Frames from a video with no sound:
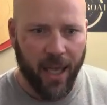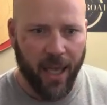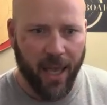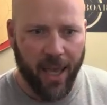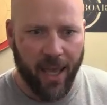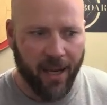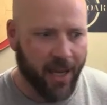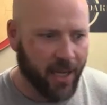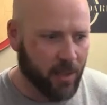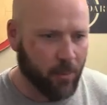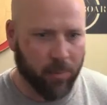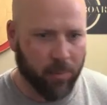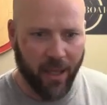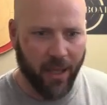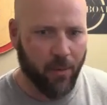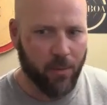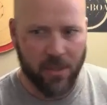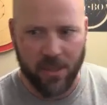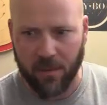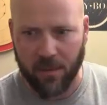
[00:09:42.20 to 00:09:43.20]
and got to
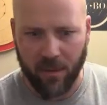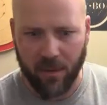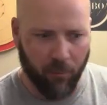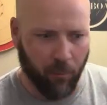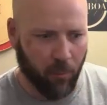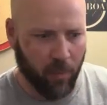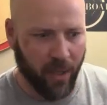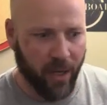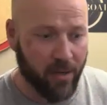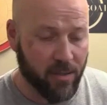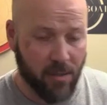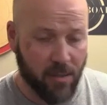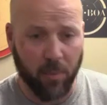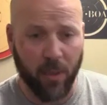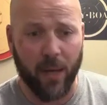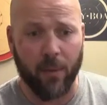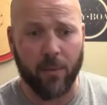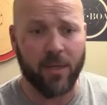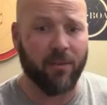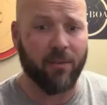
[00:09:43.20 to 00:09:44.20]
play with some different players and
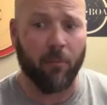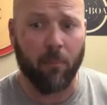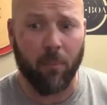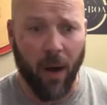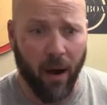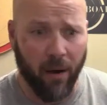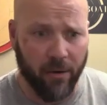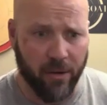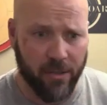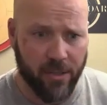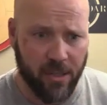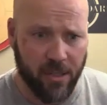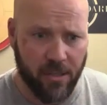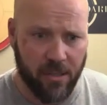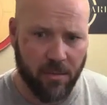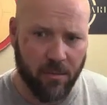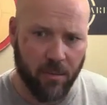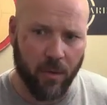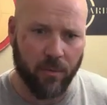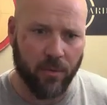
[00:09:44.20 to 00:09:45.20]
play with different partners,
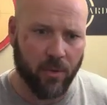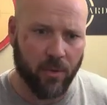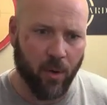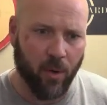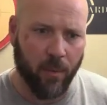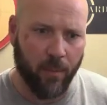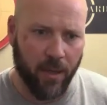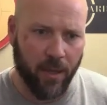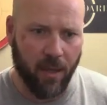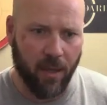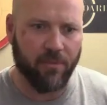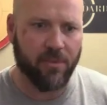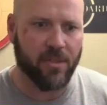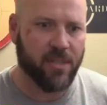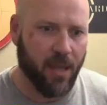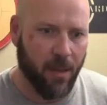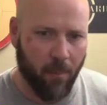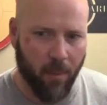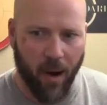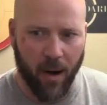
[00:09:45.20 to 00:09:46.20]
because throughout the tournament, you have the
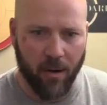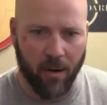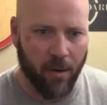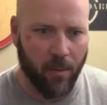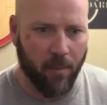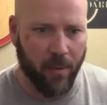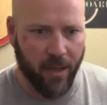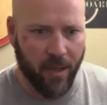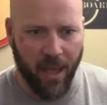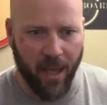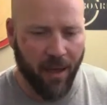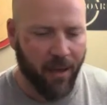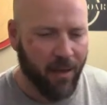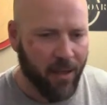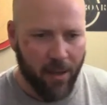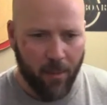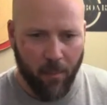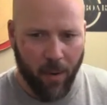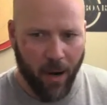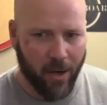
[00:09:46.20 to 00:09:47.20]
same partner. But yeah,
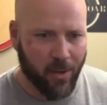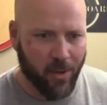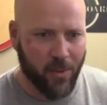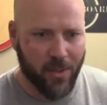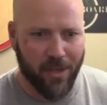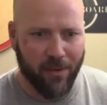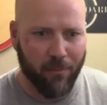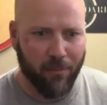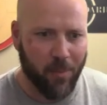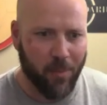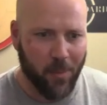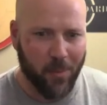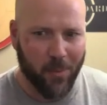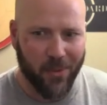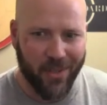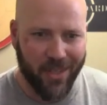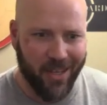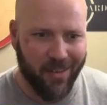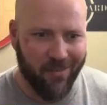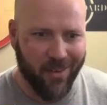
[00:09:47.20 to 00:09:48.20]
partner with different
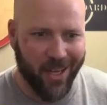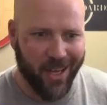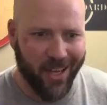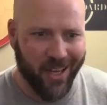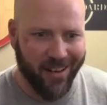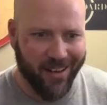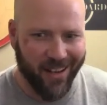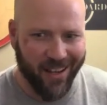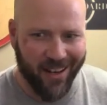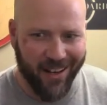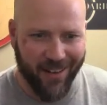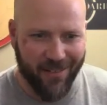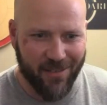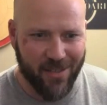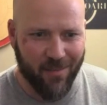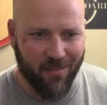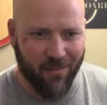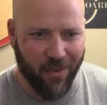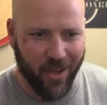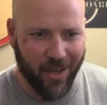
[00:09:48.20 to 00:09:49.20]
people in the evening and have
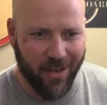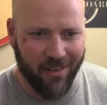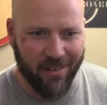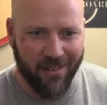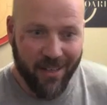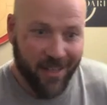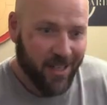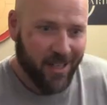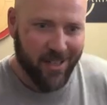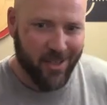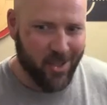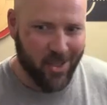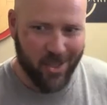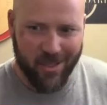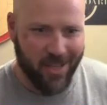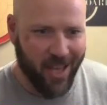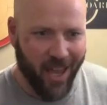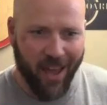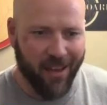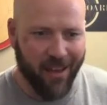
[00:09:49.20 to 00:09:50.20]
some fun.
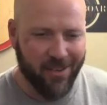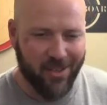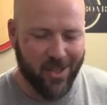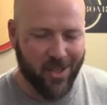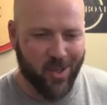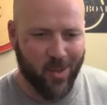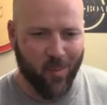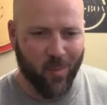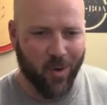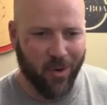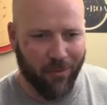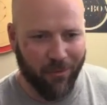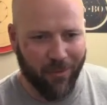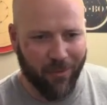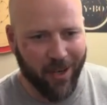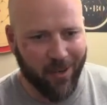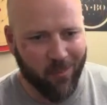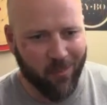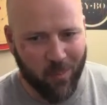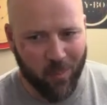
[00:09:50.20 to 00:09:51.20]
Just some real
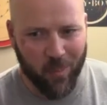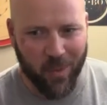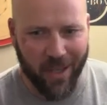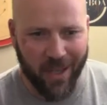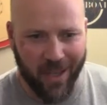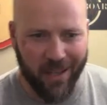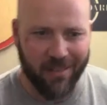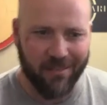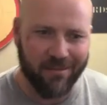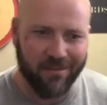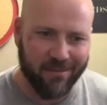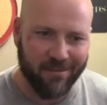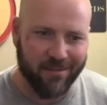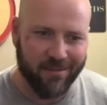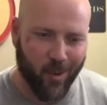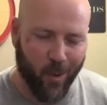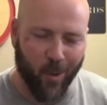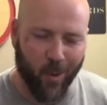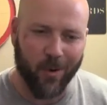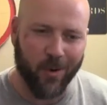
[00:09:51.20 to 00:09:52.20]
fun playing
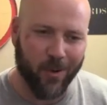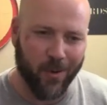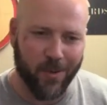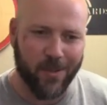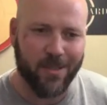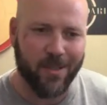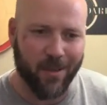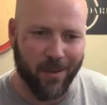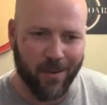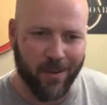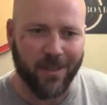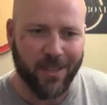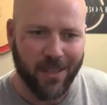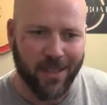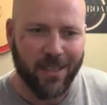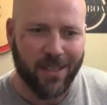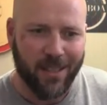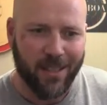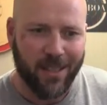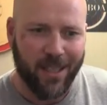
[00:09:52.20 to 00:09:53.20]
Crokinole. So.
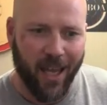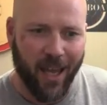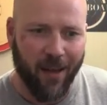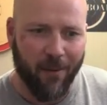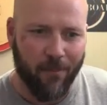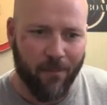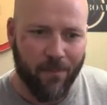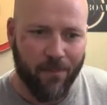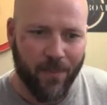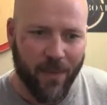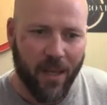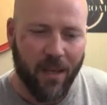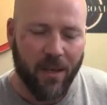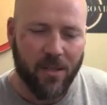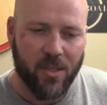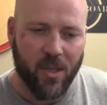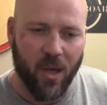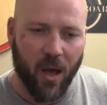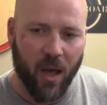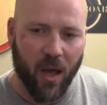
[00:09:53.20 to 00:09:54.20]
Yeah.
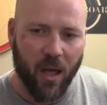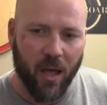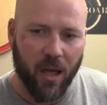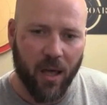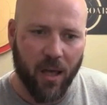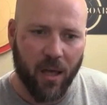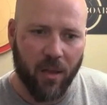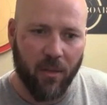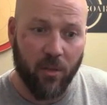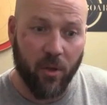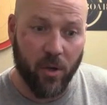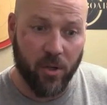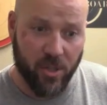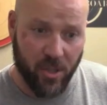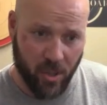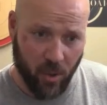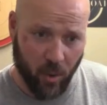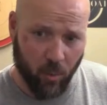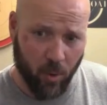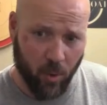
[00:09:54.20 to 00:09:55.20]
So there's
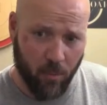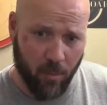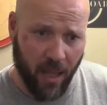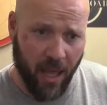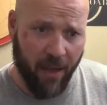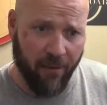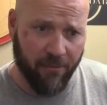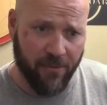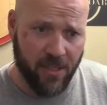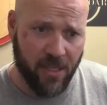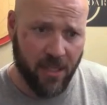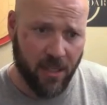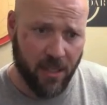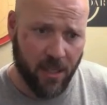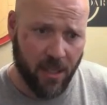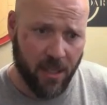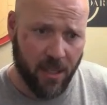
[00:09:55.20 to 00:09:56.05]
still room left.